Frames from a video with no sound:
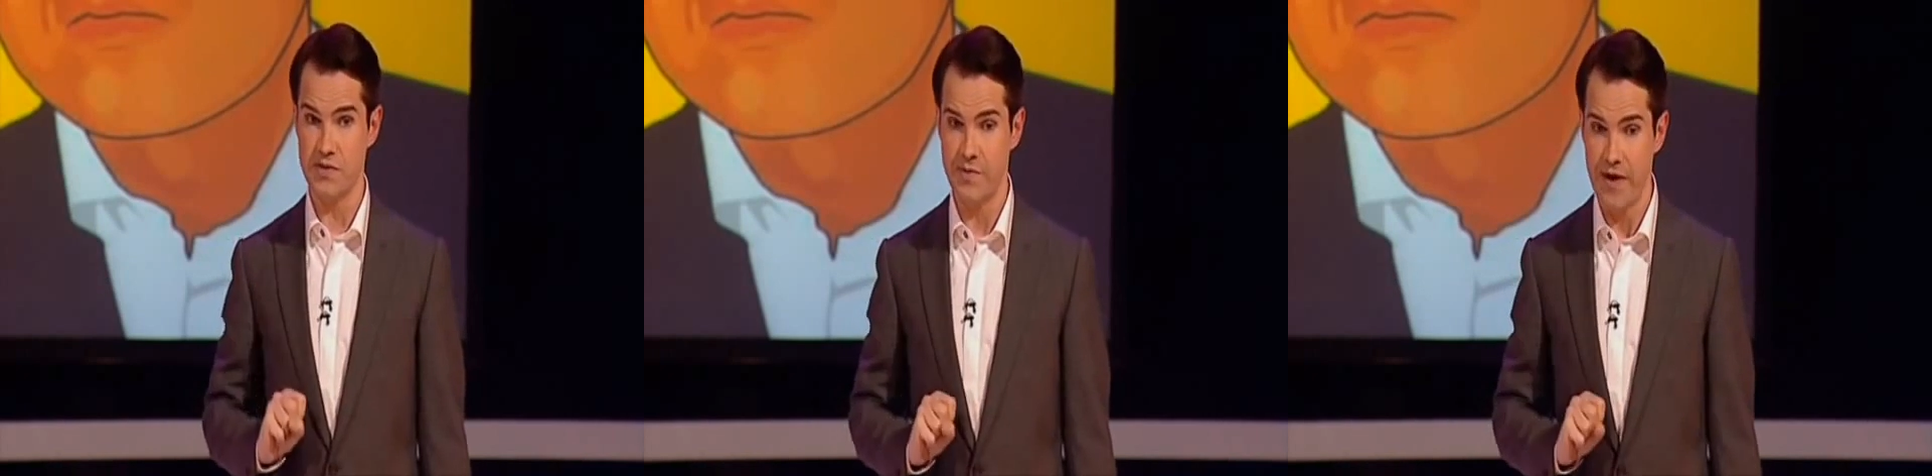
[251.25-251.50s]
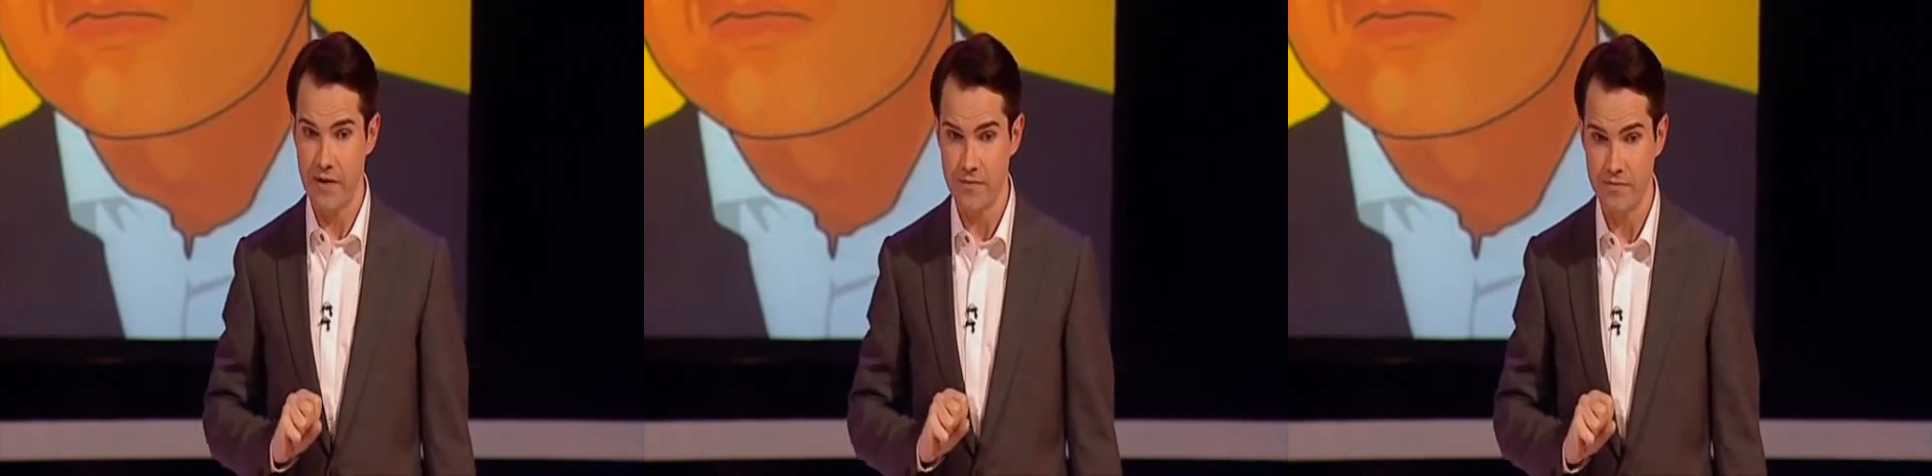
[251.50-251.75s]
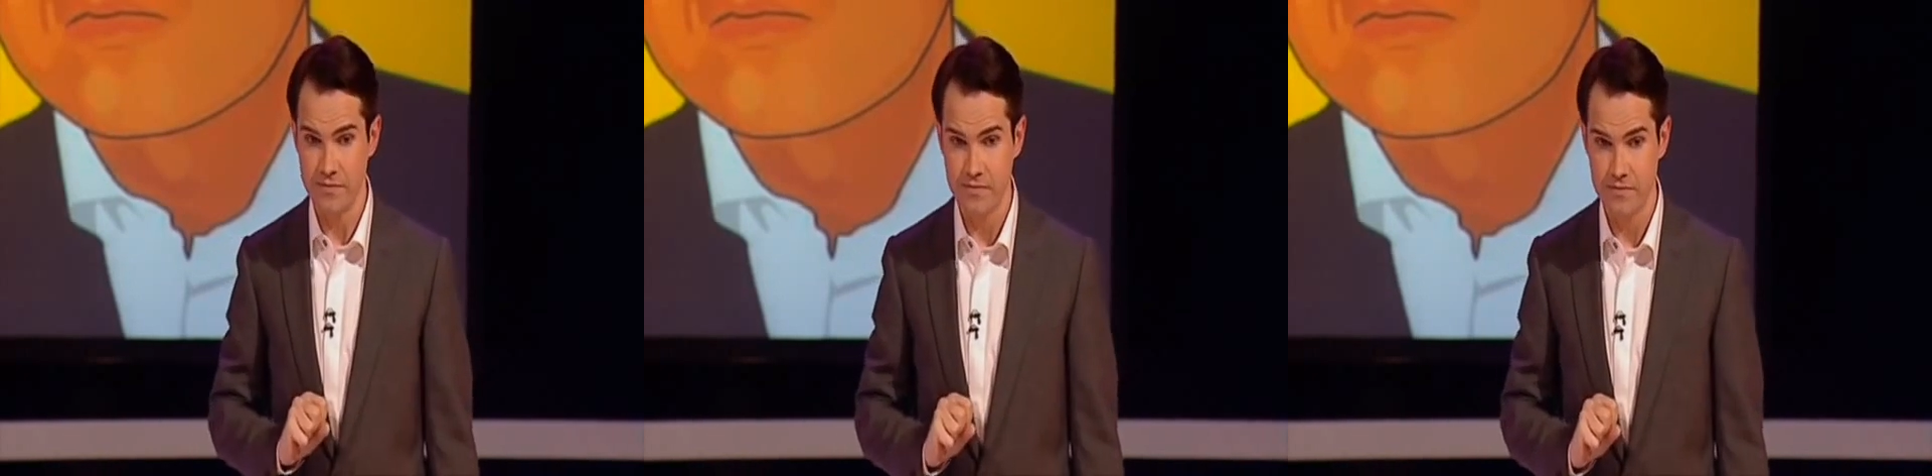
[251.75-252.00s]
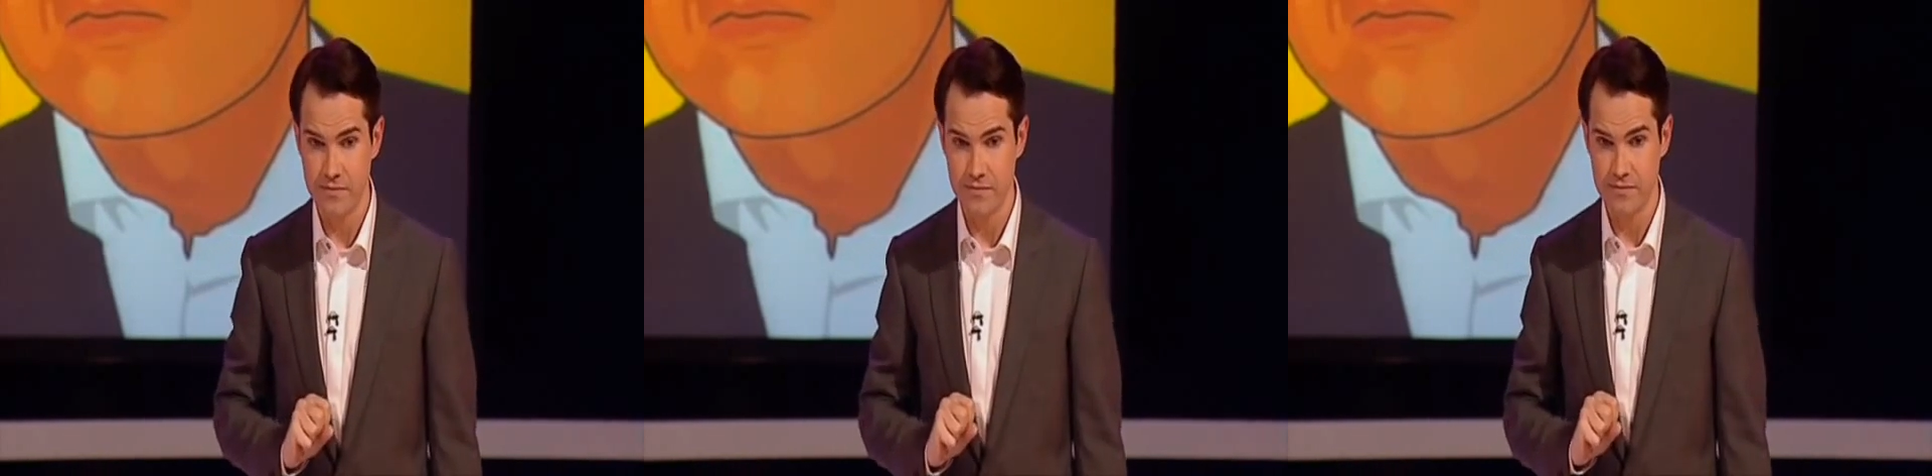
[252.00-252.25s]
was
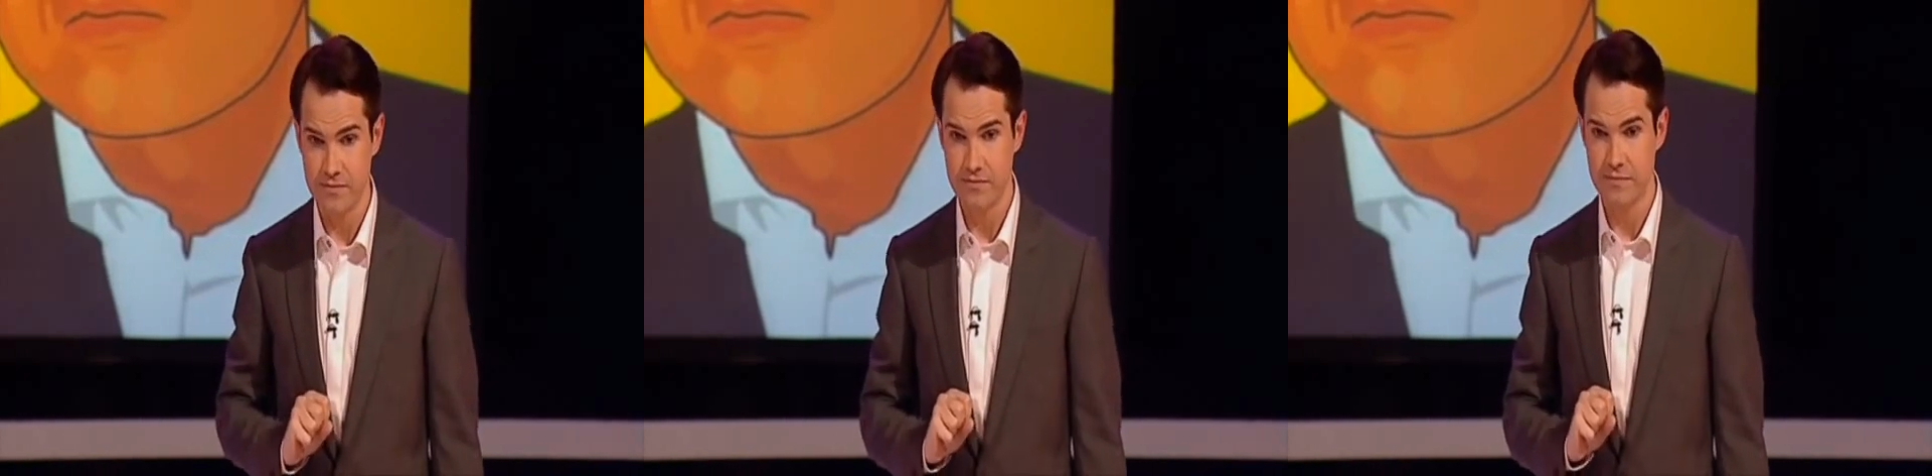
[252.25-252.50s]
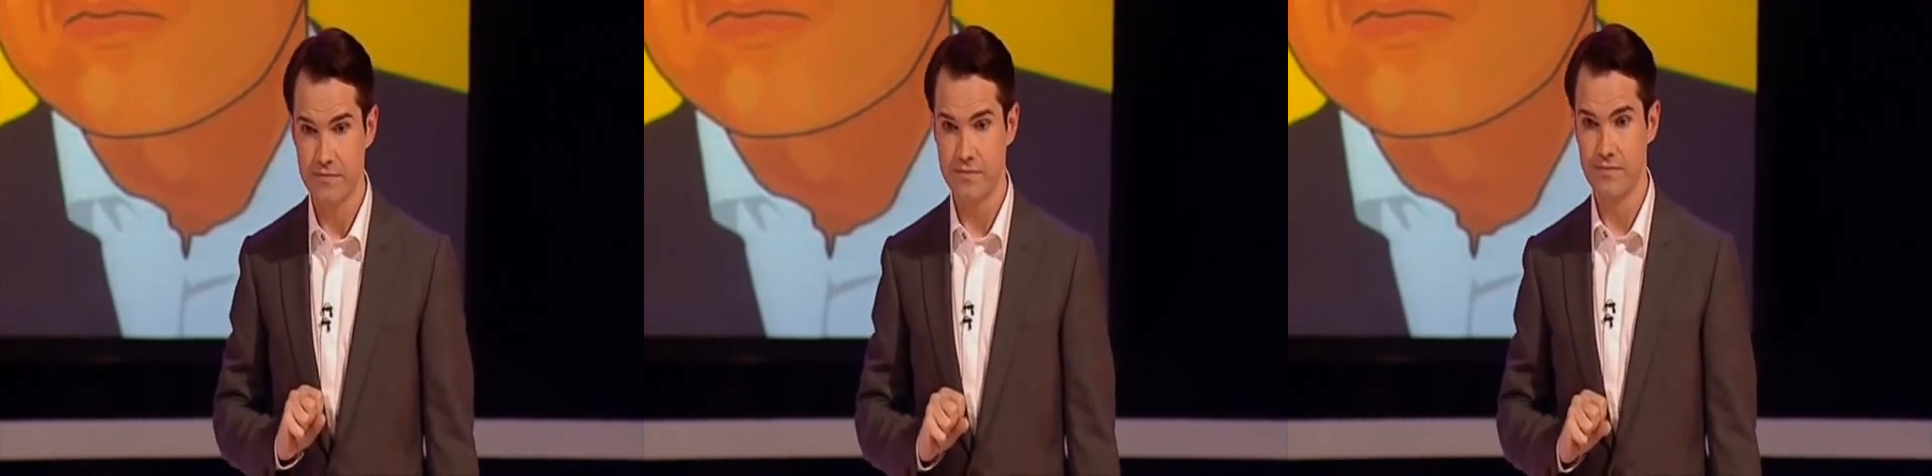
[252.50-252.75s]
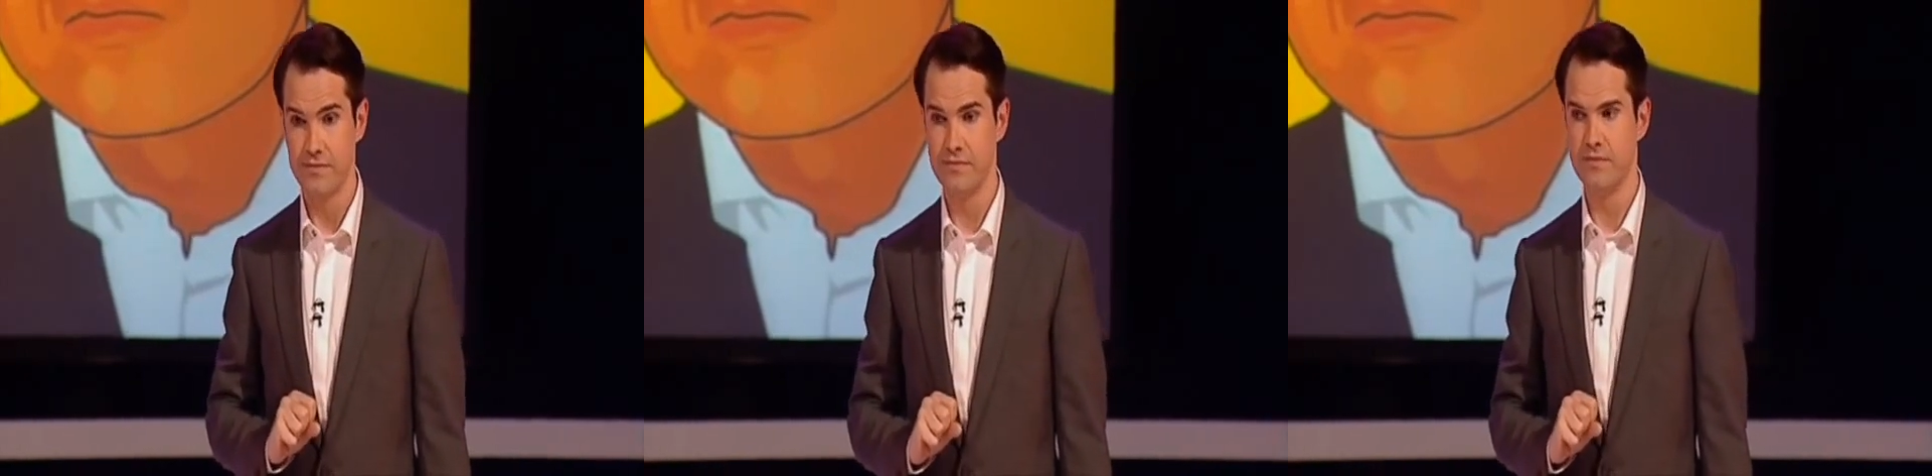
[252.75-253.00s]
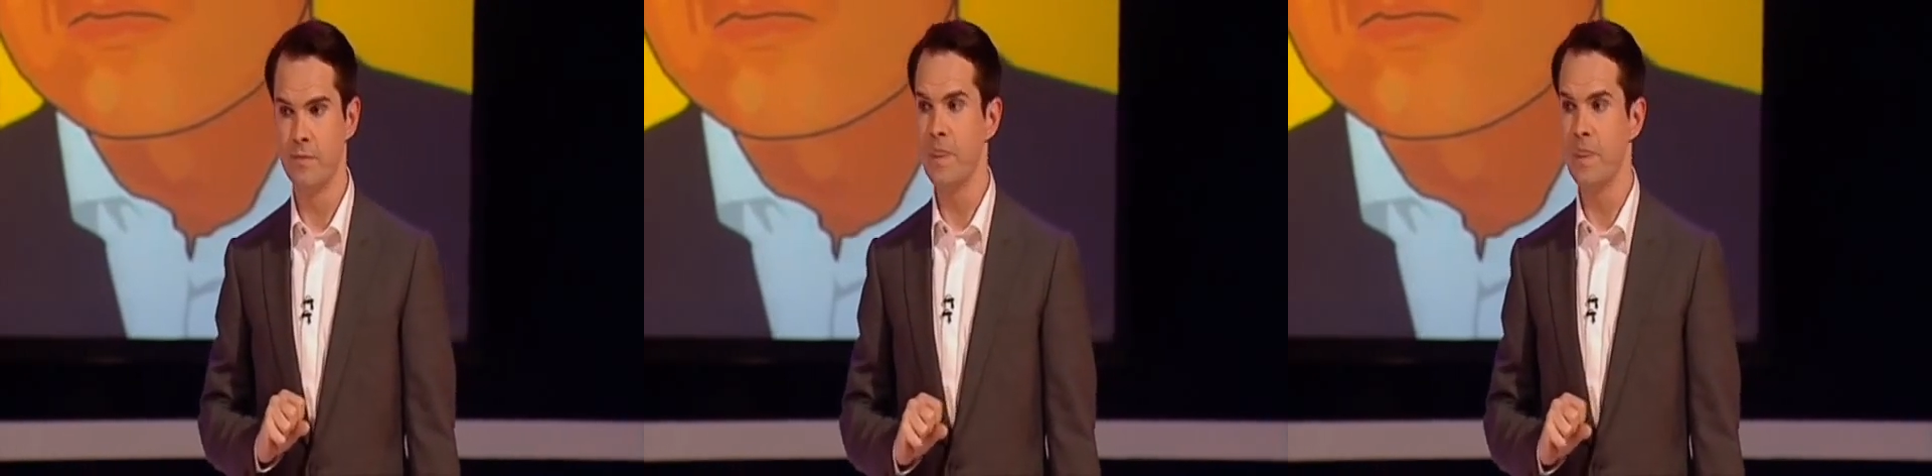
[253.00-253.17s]
about.